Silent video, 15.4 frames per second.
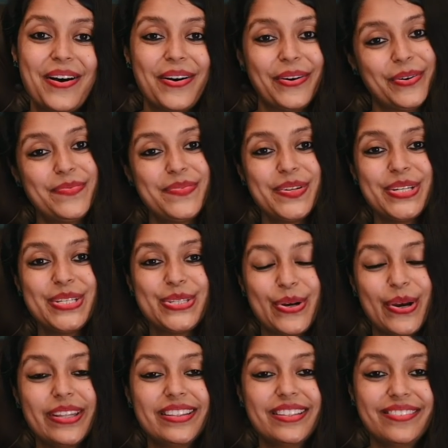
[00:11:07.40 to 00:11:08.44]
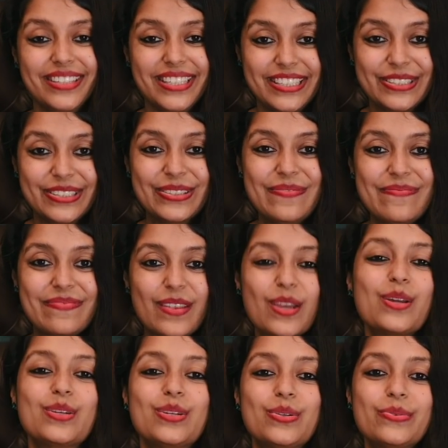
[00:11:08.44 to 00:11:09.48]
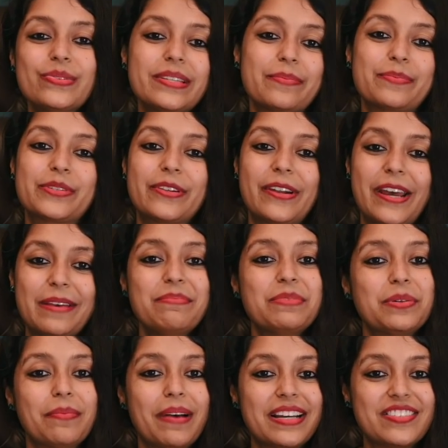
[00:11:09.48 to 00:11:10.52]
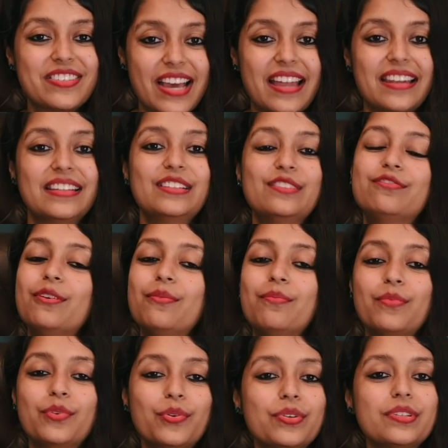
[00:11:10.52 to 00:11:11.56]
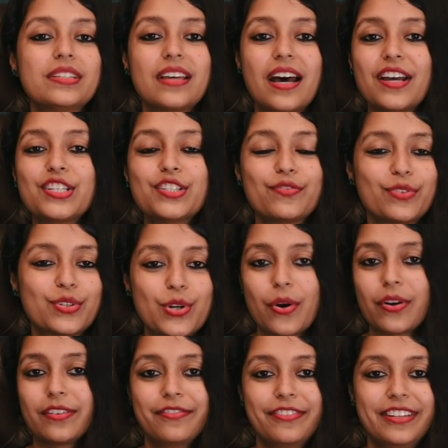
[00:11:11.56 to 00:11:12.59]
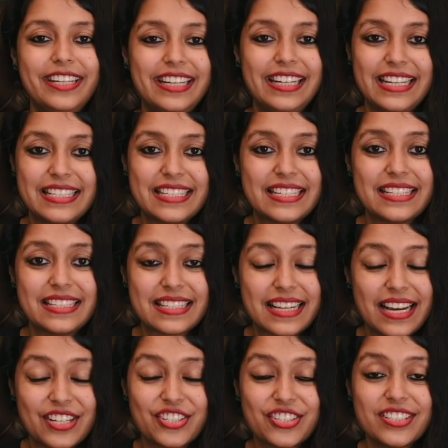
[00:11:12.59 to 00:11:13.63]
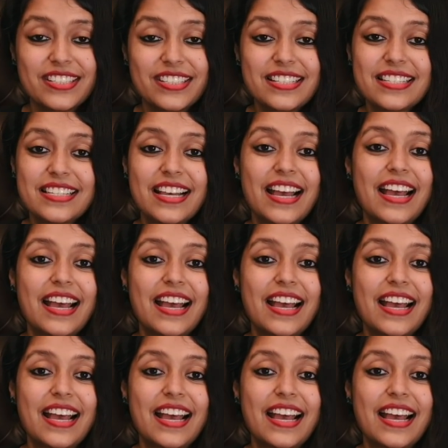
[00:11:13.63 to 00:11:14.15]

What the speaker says: Hope you enjoyed the video. Do subscribe to my channel for more such photography related discussions.